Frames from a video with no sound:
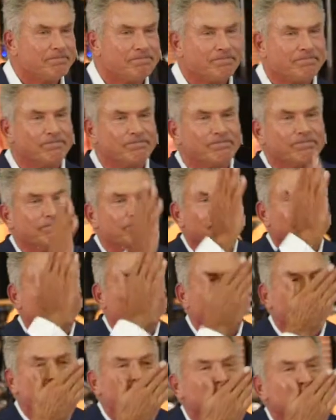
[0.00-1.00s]

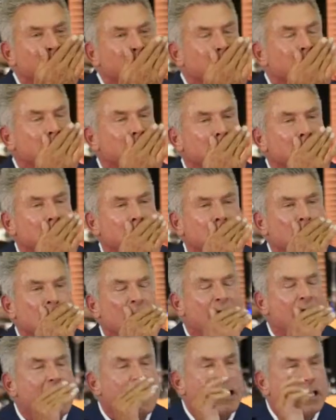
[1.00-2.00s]
Mm.
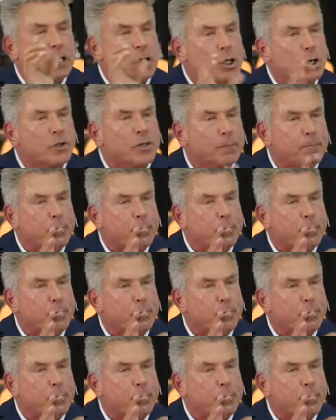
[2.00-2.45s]
You know the